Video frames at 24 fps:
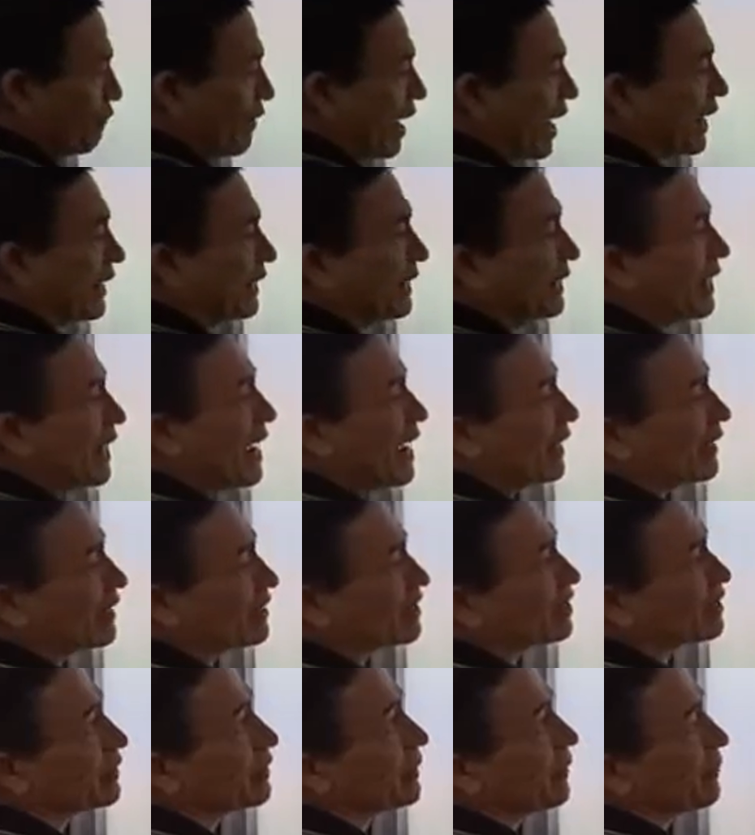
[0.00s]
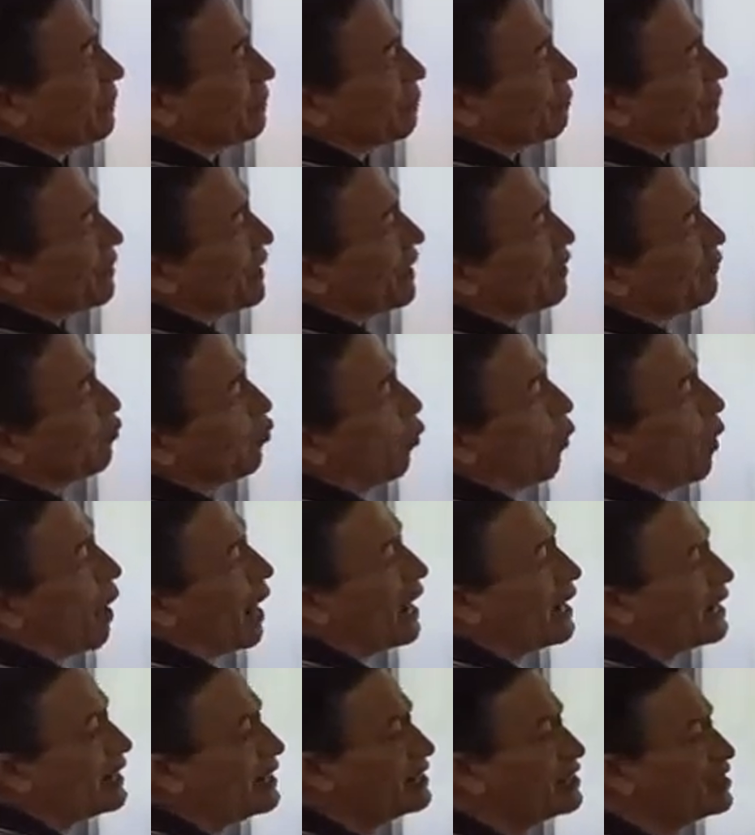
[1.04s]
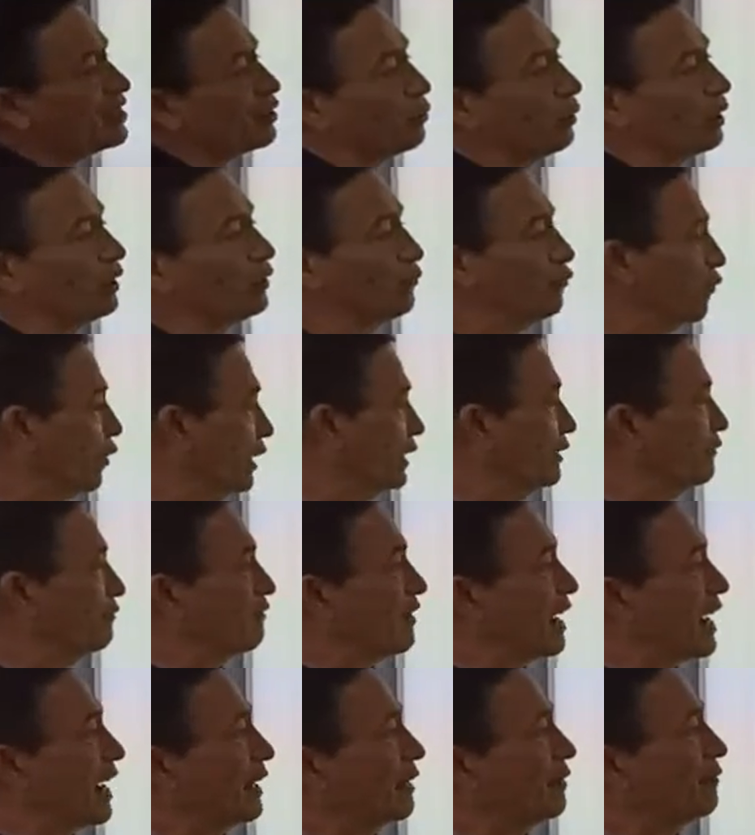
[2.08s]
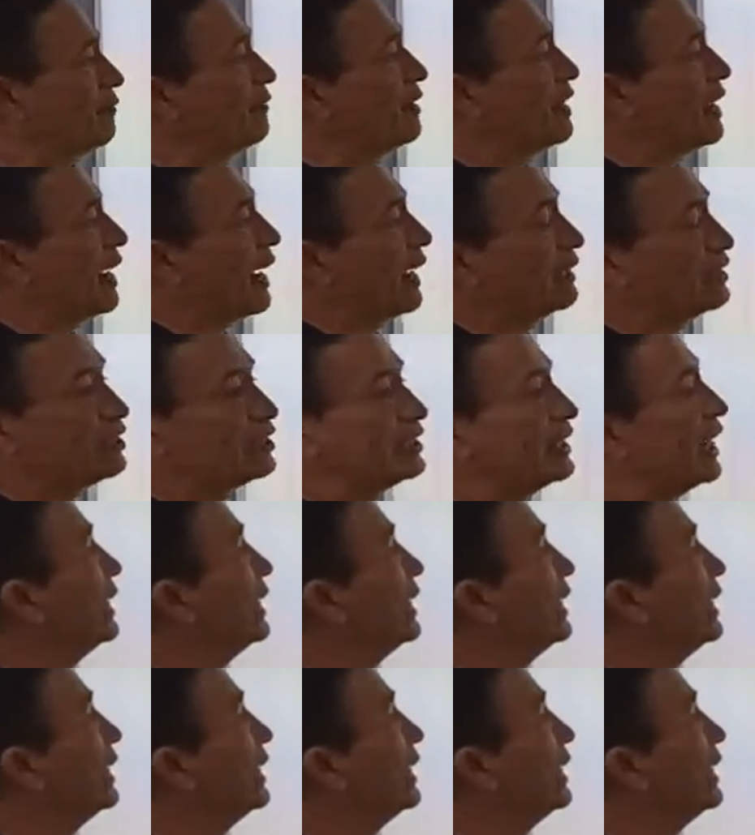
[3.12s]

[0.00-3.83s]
find x if y is equal to 45 and z